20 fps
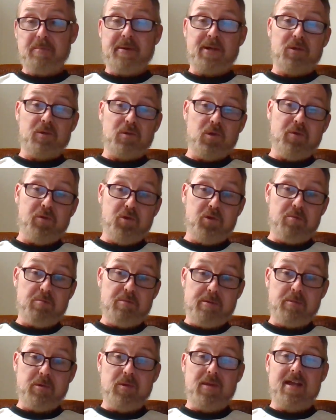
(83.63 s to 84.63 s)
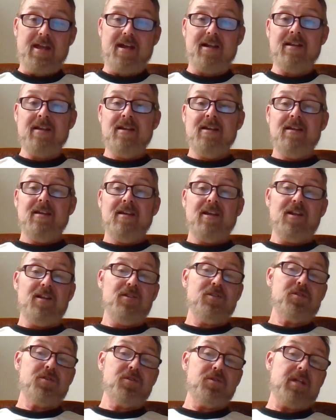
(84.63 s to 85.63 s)
I don't know if you remember that,
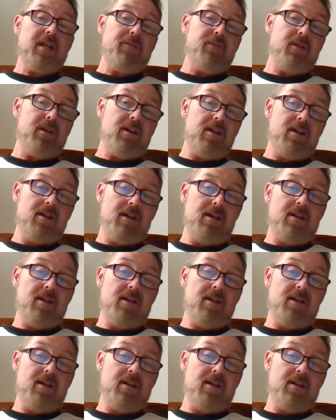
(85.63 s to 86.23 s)
and Sir David uh,